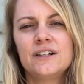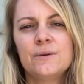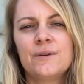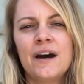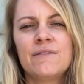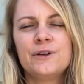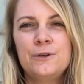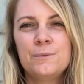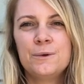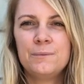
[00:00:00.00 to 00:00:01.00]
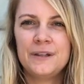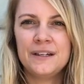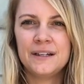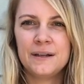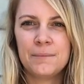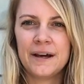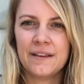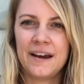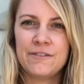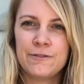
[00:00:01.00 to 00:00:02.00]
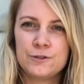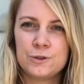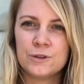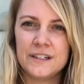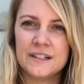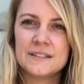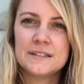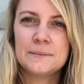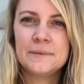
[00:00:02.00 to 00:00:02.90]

with every human being in my life truly is to